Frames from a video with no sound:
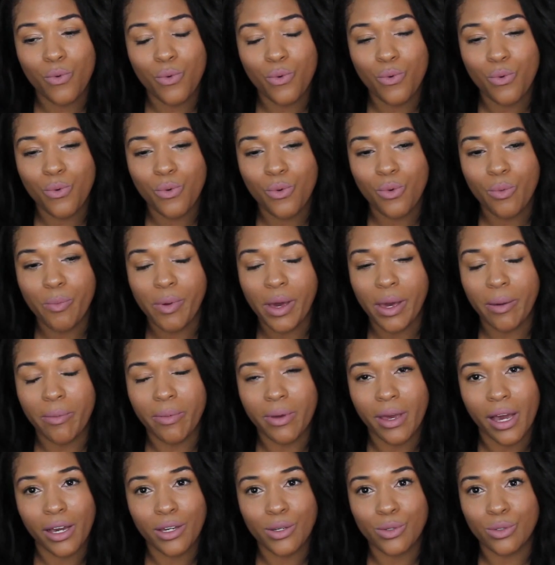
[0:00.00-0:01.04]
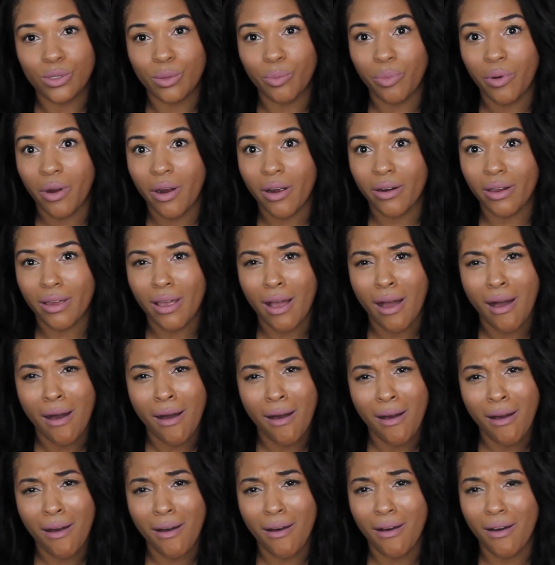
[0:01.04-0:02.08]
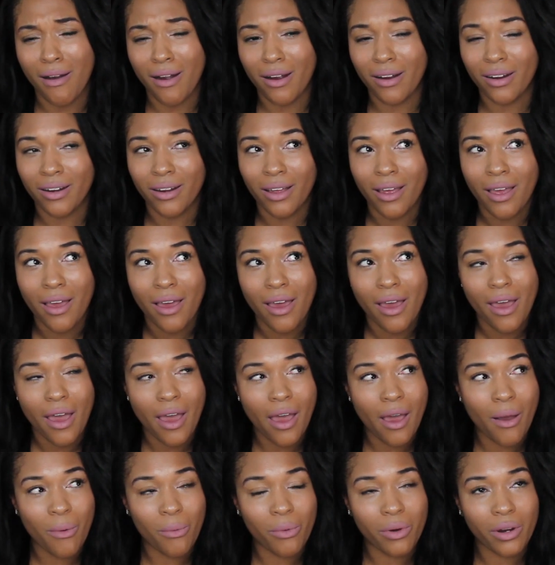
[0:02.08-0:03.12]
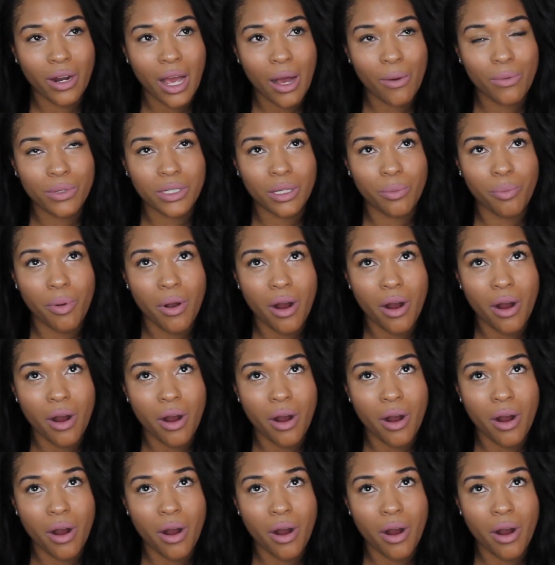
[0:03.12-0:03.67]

Ooh baby, I used to party hard. And when I was a